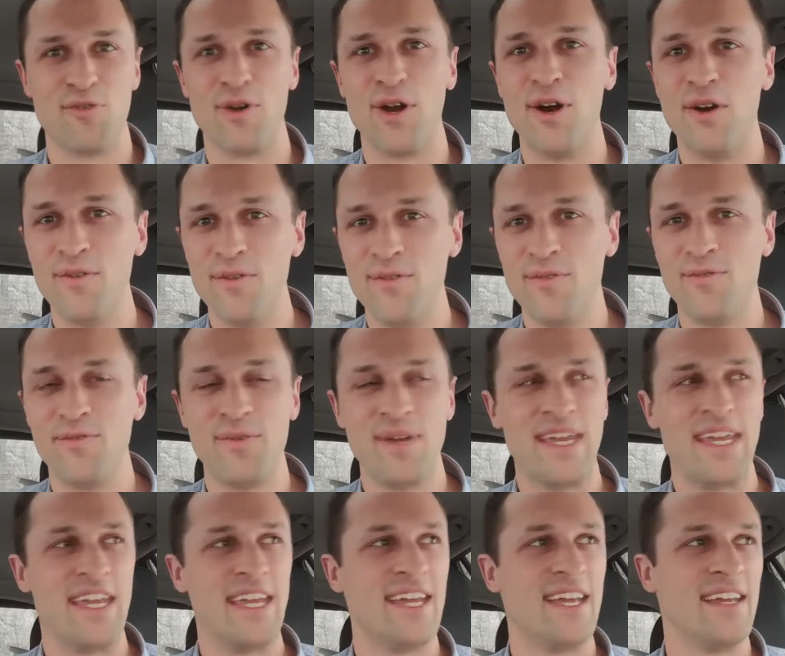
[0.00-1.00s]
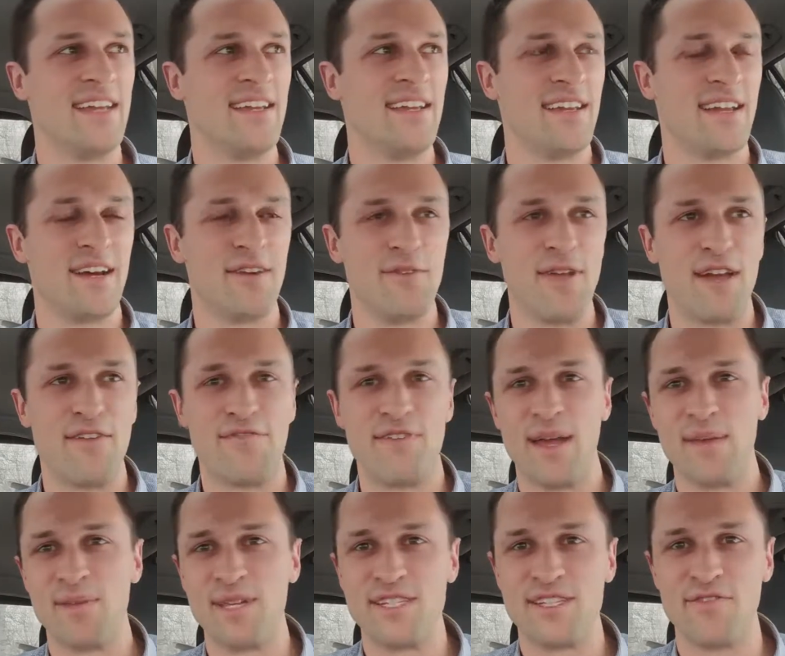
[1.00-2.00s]
grow. We have
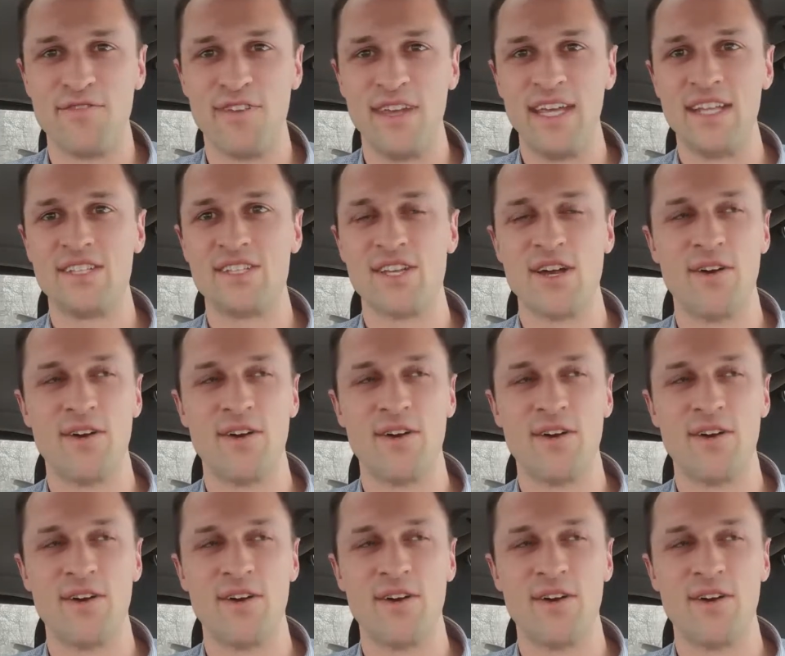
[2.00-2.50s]
families to feed.